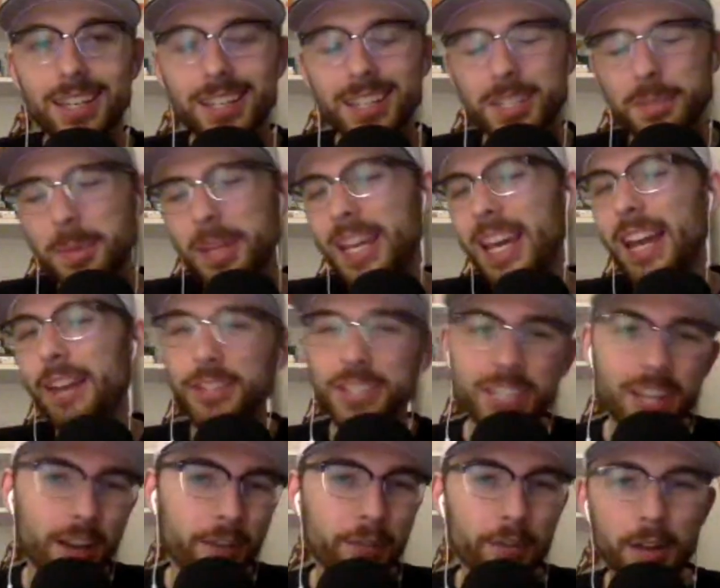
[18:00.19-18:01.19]
It's been kind of a
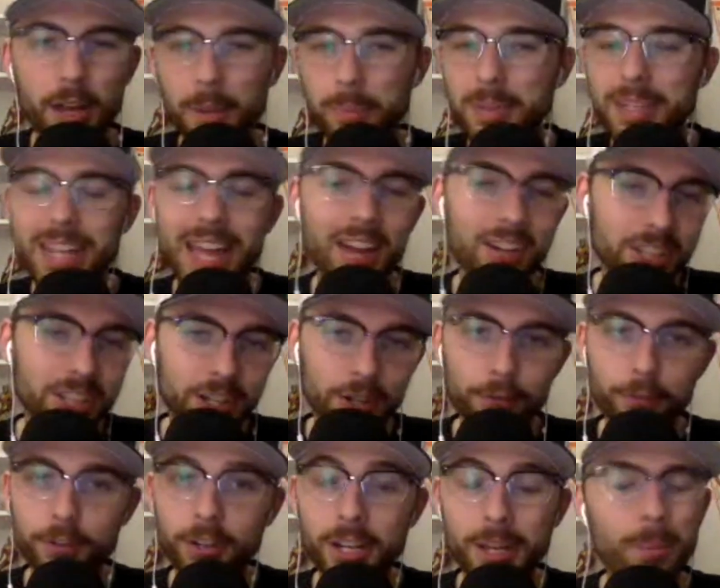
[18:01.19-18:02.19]
tough up and down year
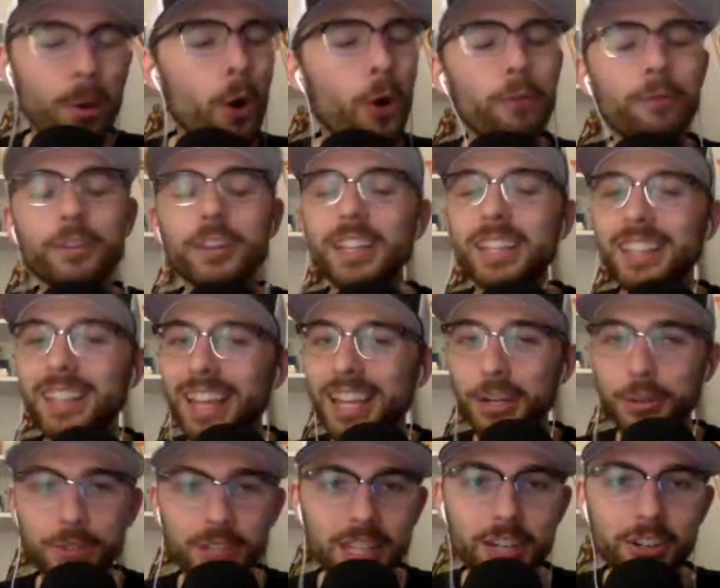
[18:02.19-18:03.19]
for him. Hopefully
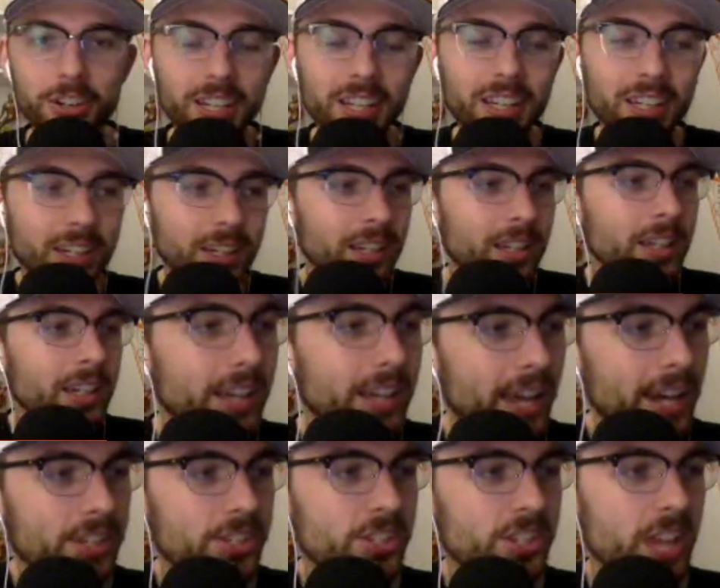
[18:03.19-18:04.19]
later in the year, he can
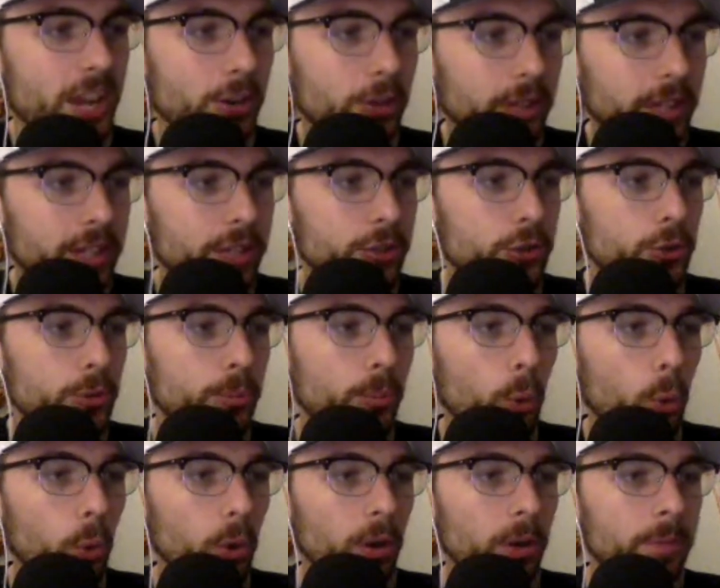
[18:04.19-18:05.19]
kind of settle into
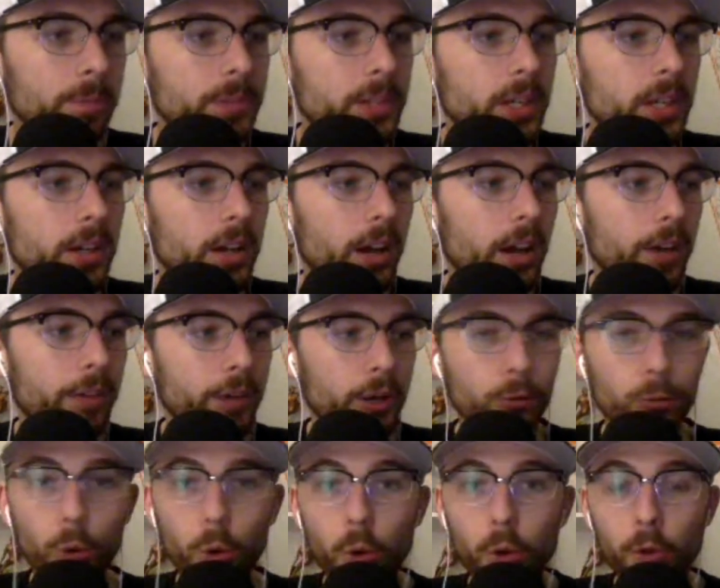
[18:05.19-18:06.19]
more of a
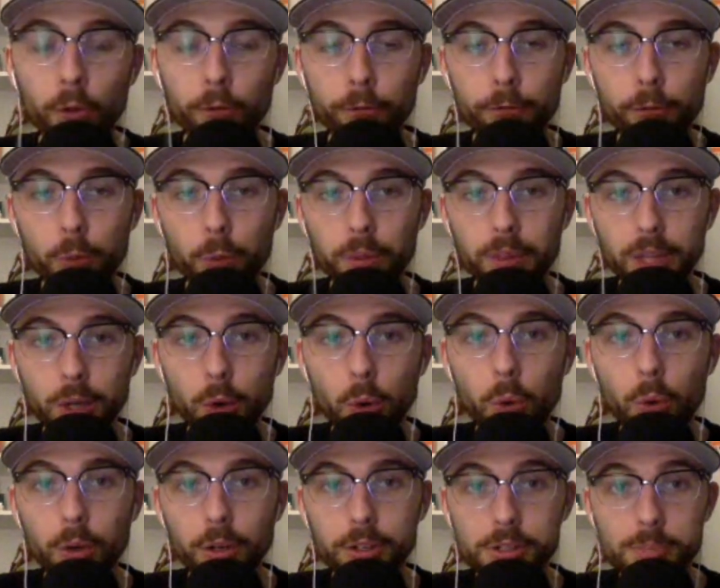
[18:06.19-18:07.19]
role for the
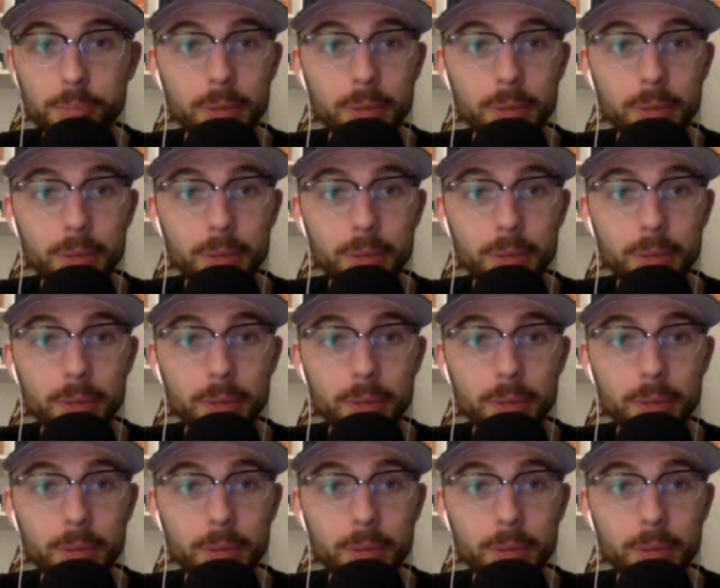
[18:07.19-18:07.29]
Orioles.